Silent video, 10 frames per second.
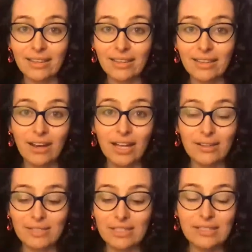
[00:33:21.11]
that kind of
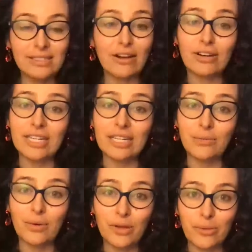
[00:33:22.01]
sincerity
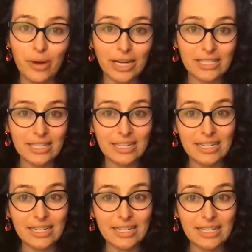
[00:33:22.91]
when we are practicing
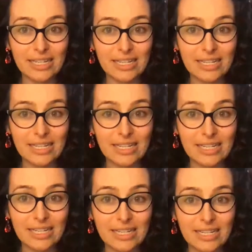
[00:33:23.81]
tea reading,
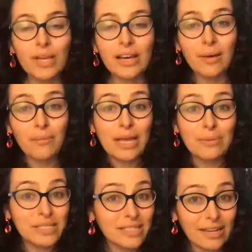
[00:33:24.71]
we can't make
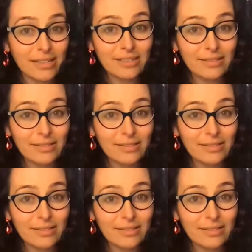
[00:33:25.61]
mistakes.